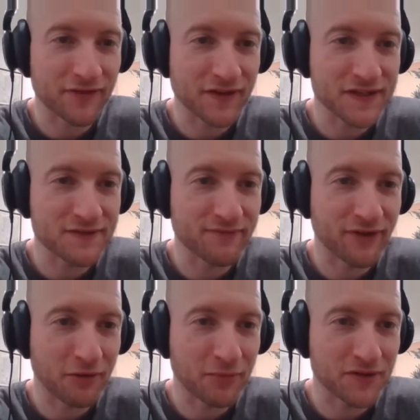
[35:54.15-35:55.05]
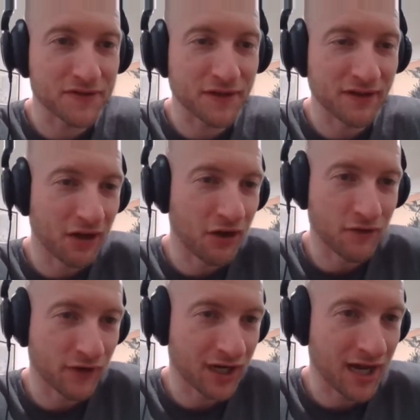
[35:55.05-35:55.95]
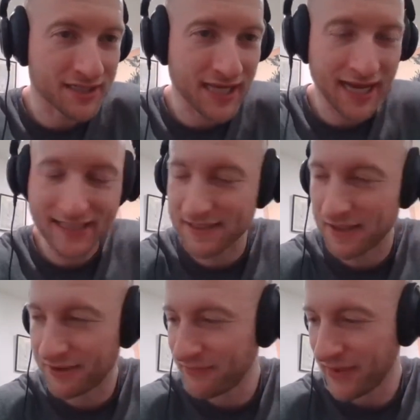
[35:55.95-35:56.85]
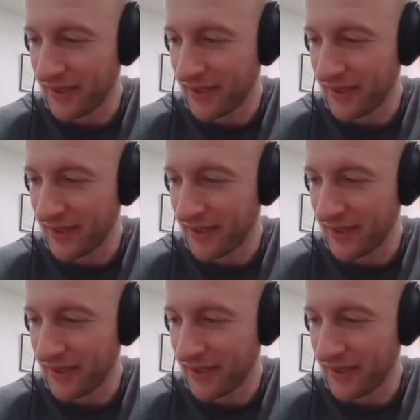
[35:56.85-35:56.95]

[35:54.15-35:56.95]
for these farmers and all of our contacts. So